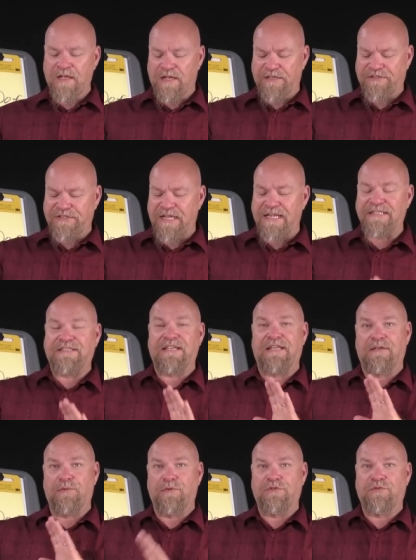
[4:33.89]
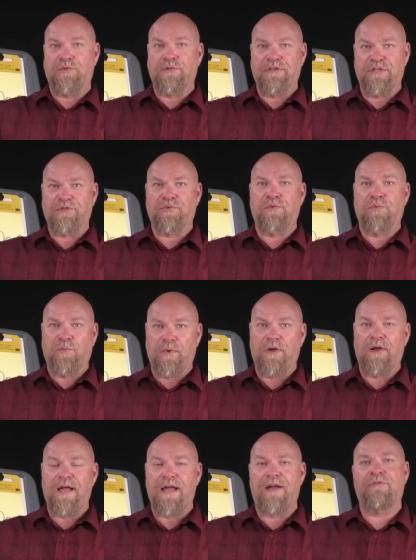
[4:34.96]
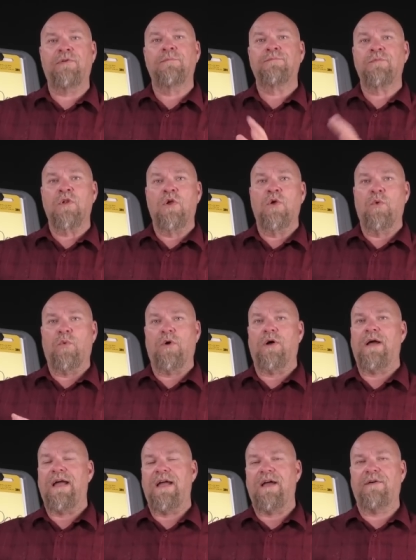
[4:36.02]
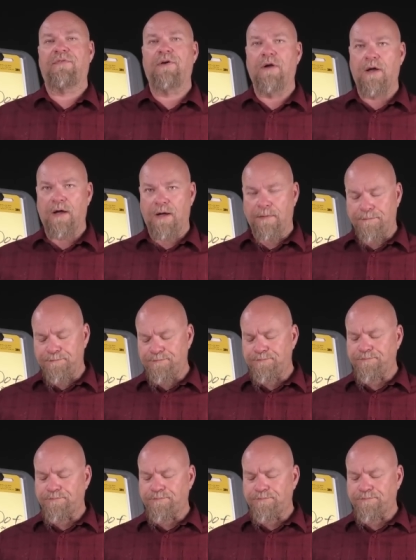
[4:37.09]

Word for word: The side saddle, which this one will have, will have um,